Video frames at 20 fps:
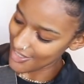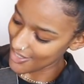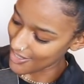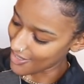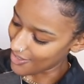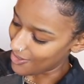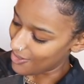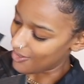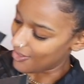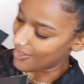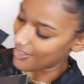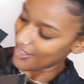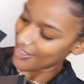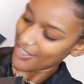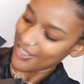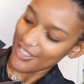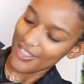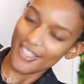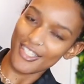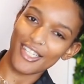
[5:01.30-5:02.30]
little
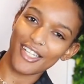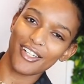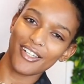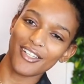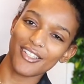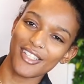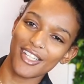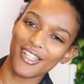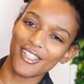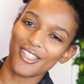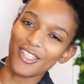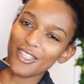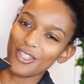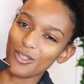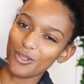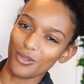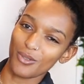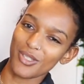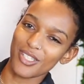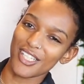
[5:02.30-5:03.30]
sticker says
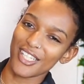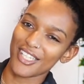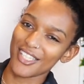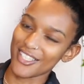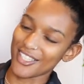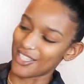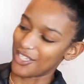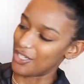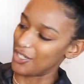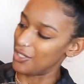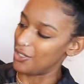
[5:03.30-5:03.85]
used is the